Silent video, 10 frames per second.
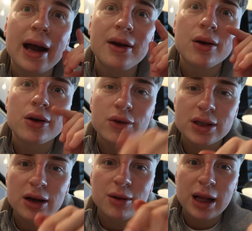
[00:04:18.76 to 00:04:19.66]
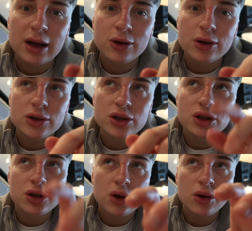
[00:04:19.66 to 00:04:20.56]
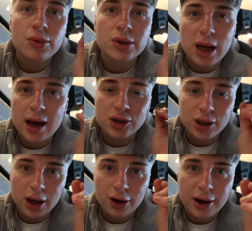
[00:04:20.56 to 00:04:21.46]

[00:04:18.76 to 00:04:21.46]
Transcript: and Griselda Blanco's son was actually on